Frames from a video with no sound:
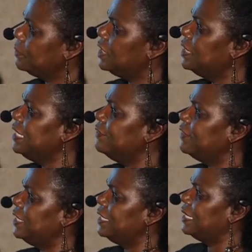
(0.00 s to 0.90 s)

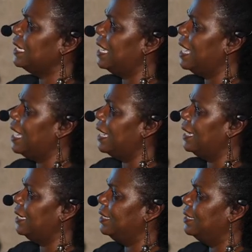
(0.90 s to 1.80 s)
leaving
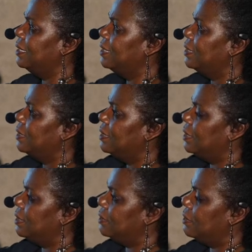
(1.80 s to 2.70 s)
high
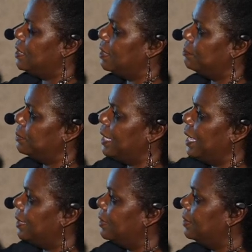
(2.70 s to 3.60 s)
uh,
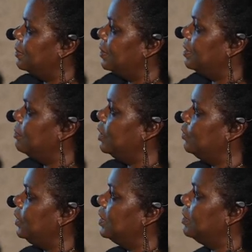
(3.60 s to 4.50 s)
black
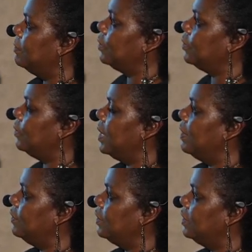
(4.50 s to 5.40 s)
imagery coming through.
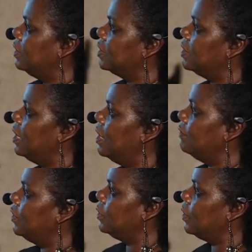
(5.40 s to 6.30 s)
Everything is
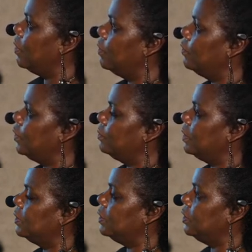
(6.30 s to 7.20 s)
covered over with
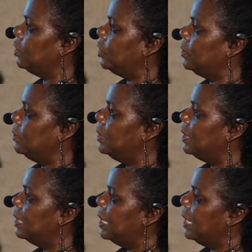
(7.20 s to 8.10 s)
the tissue.
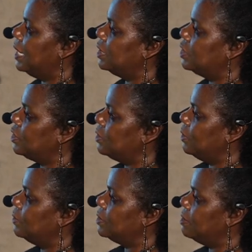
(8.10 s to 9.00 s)
And
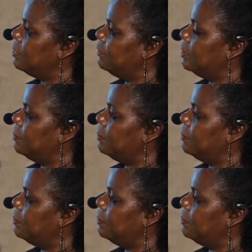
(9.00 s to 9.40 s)
so some of the